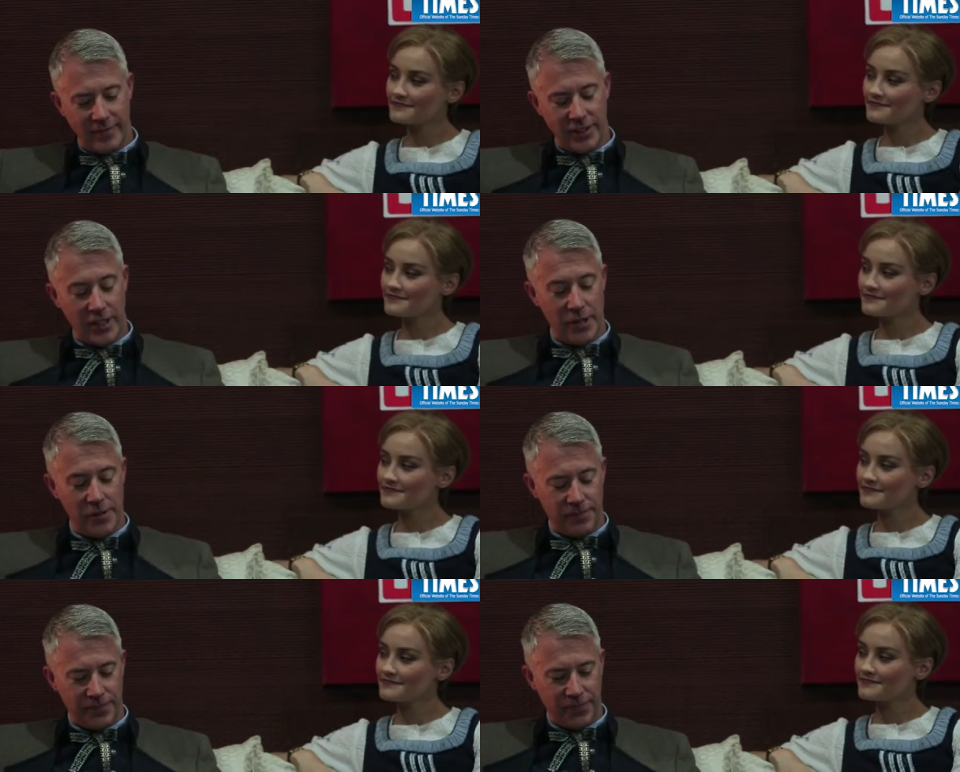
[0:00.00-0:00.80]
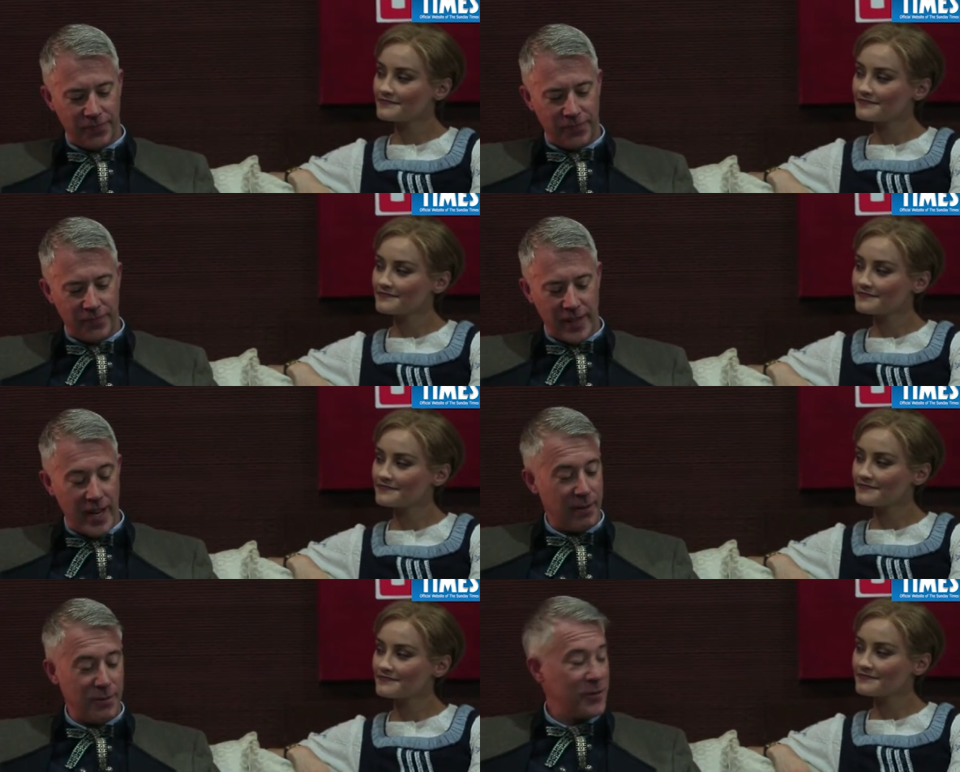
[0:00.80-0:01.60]
Speaker 1: So,
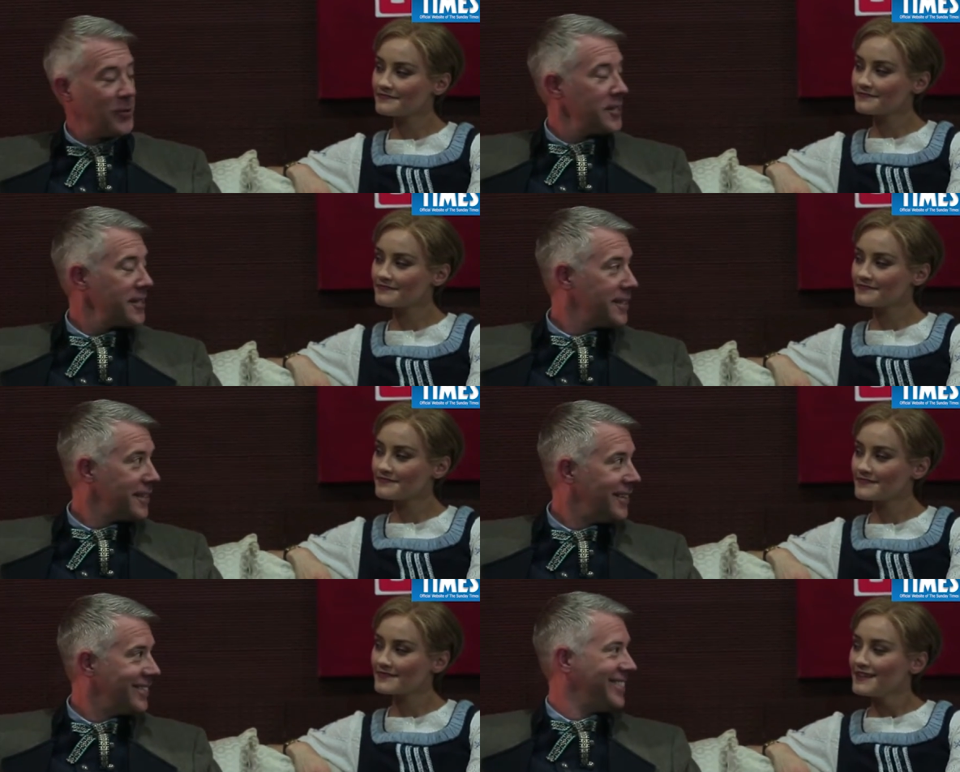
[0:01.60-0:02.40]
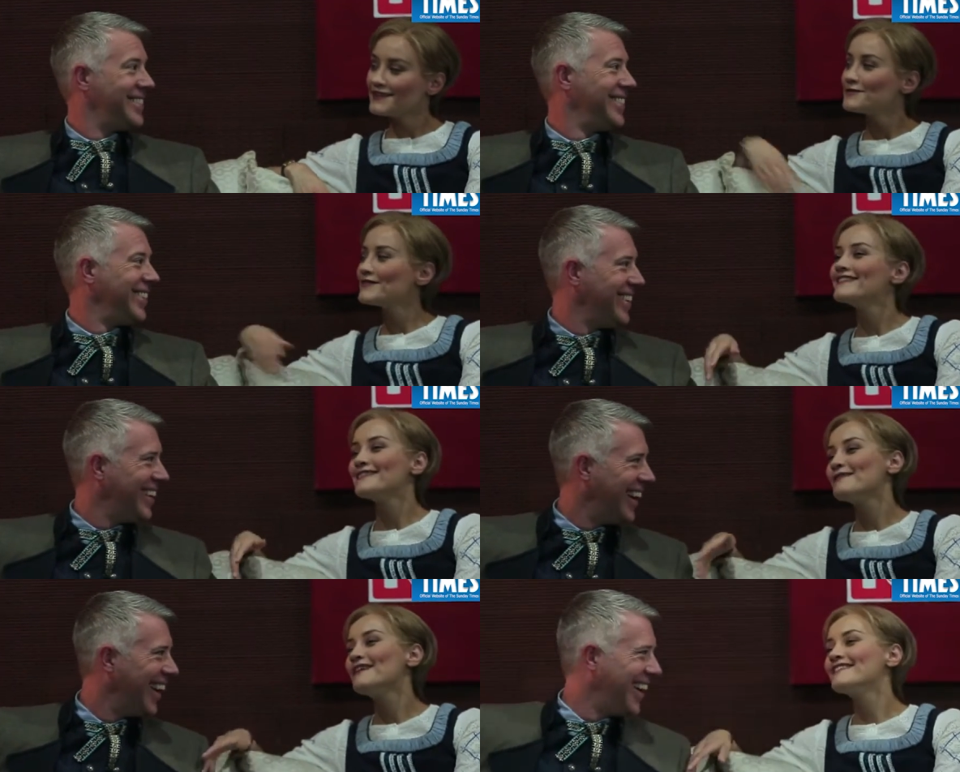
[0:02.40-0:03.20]
yeah. What was the question?
Speaker 2: well,
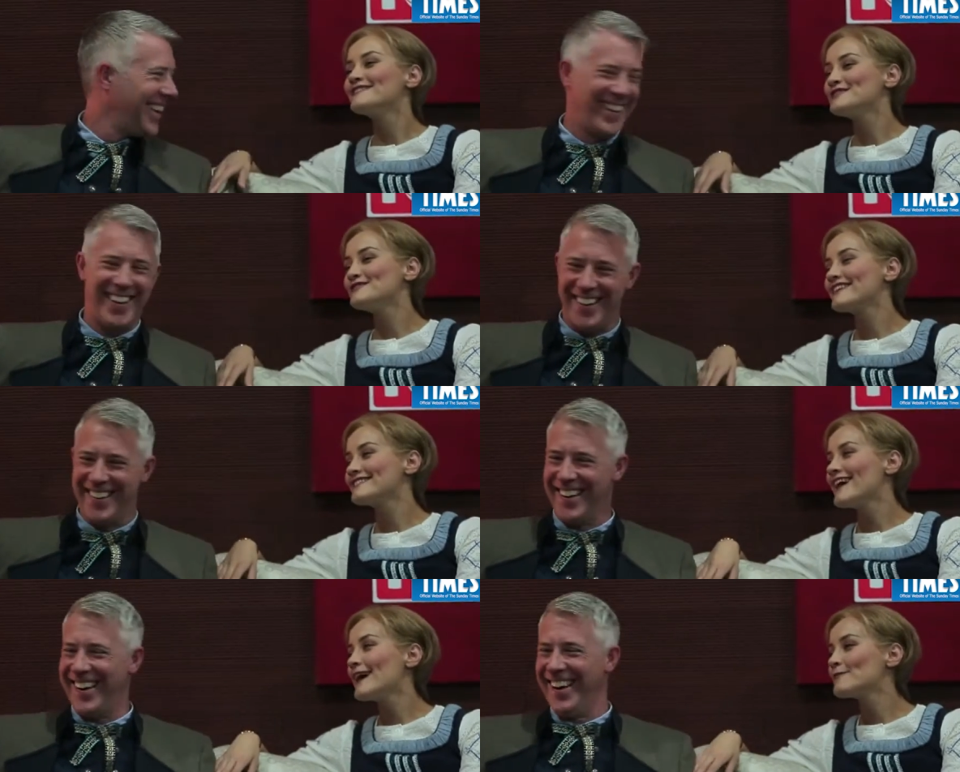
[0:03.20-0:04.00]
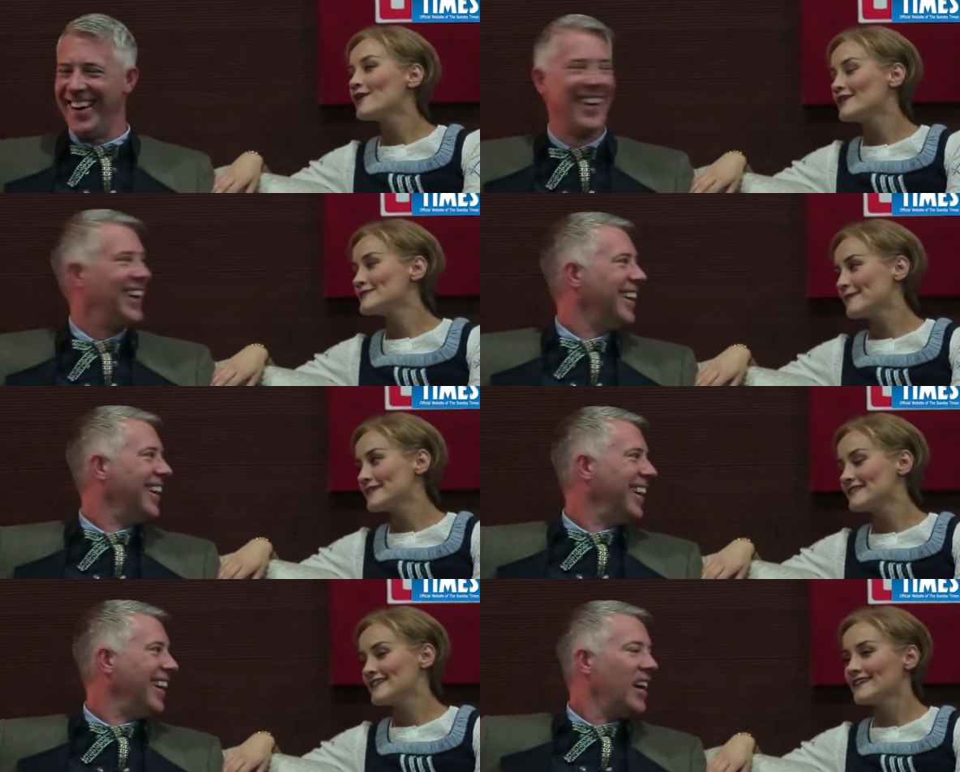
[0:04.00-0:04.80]
well, do you get typecast
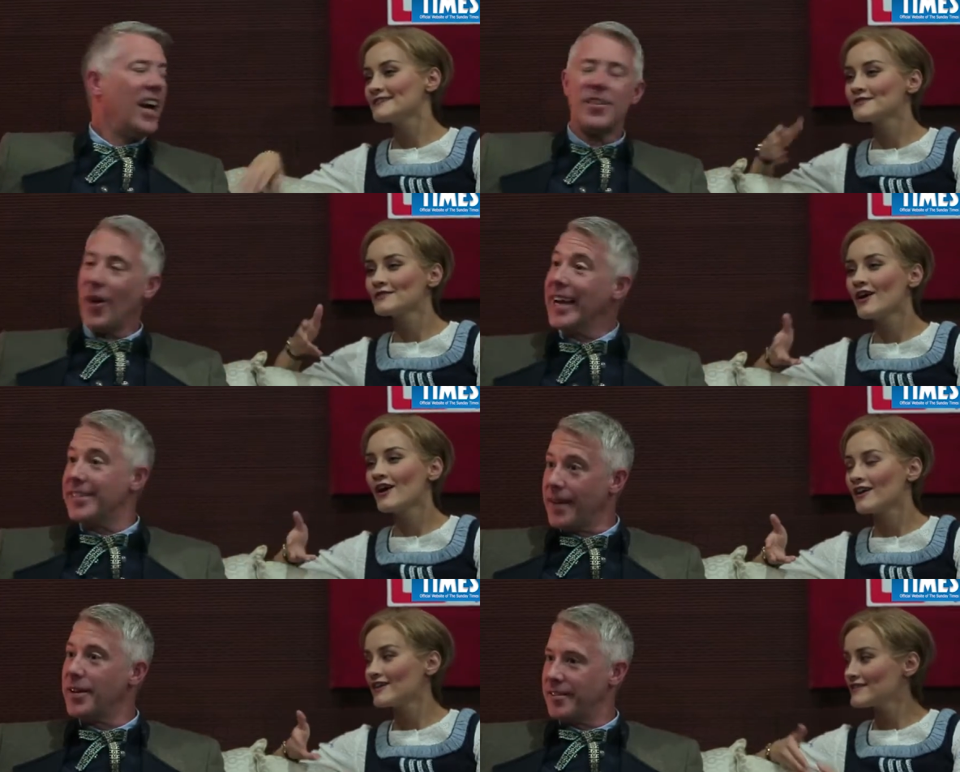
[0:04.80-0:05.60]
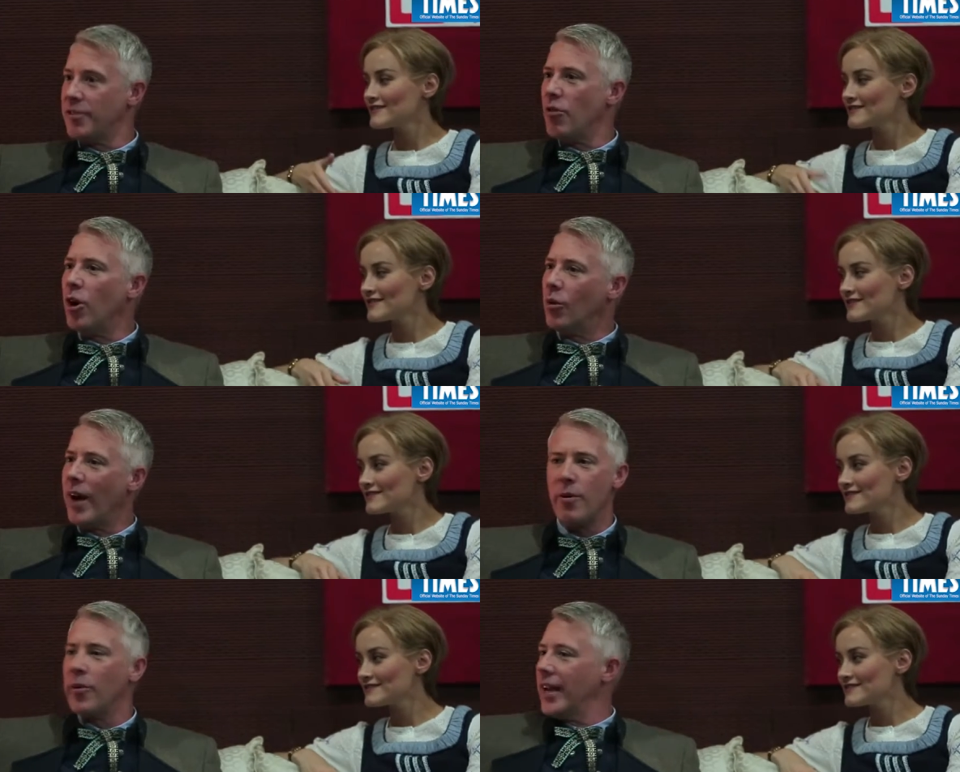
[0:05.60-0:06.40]
basically? So, so I get typecast in a role. Yeah.
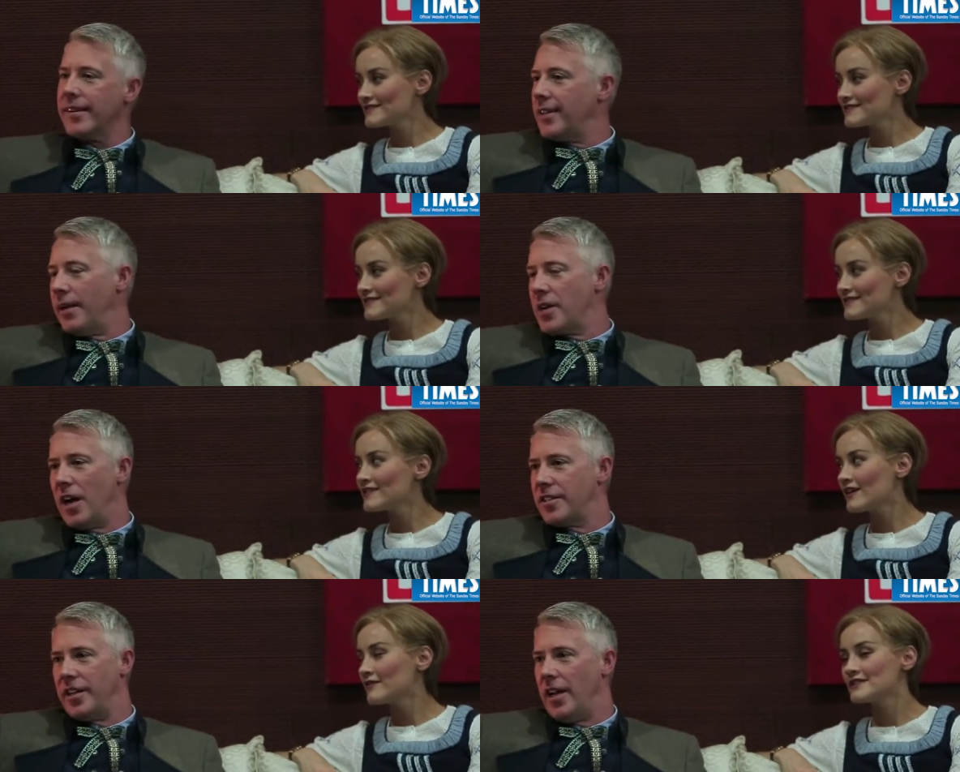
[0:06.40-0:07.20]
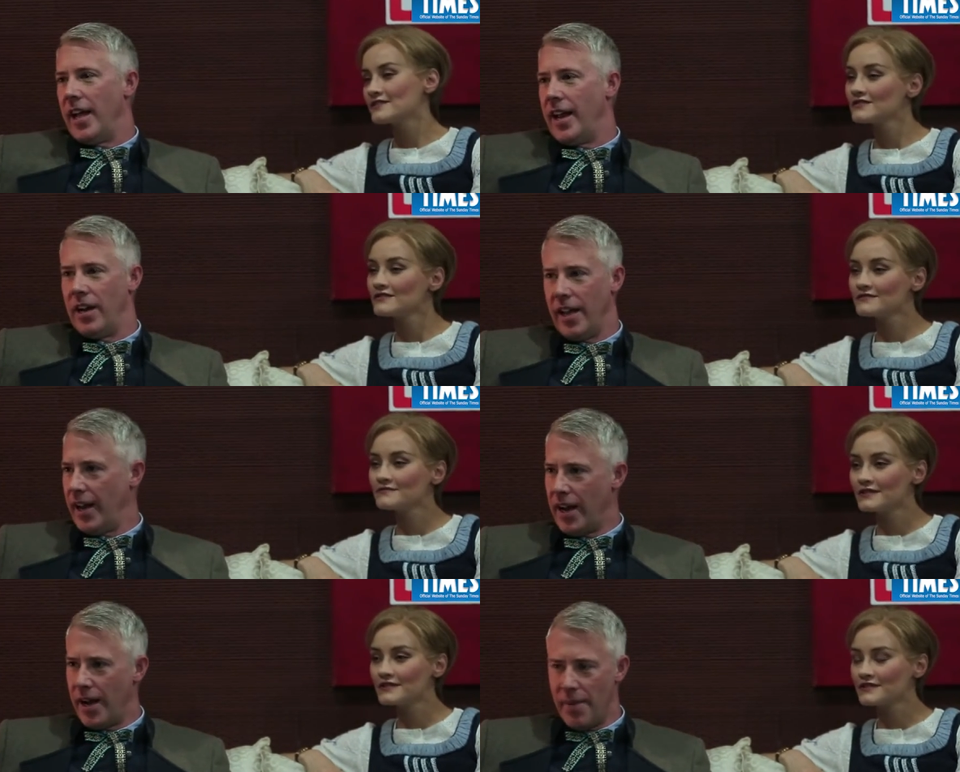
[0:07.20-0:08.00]
Speaker 1: Everyone gets typecast in a, in
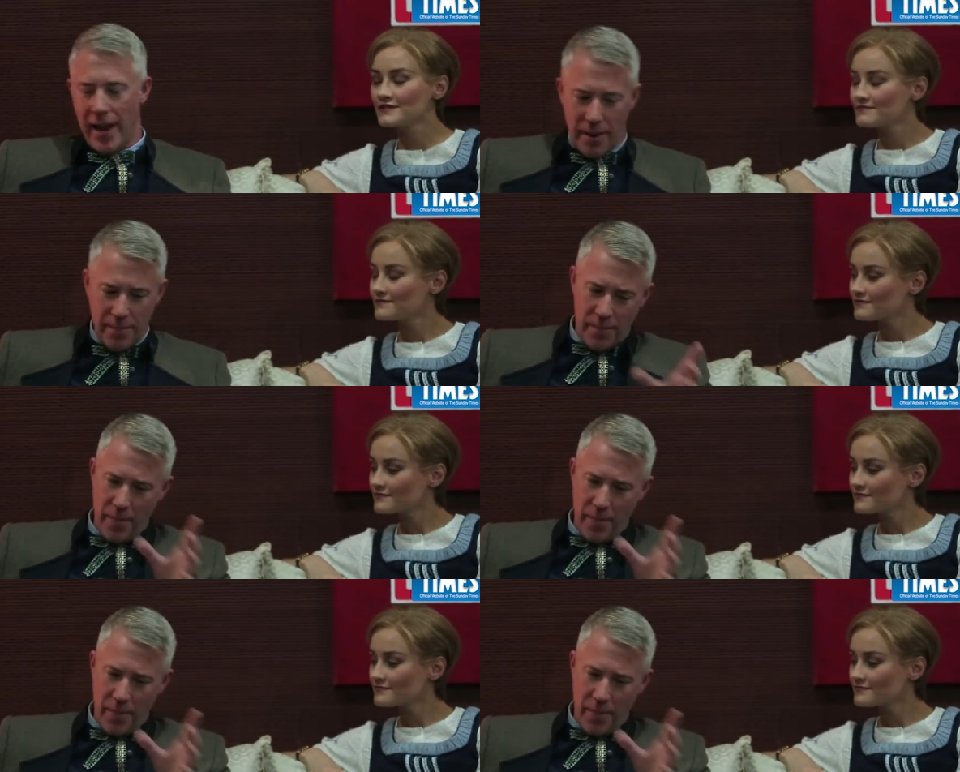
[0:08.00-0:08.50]
a in a in a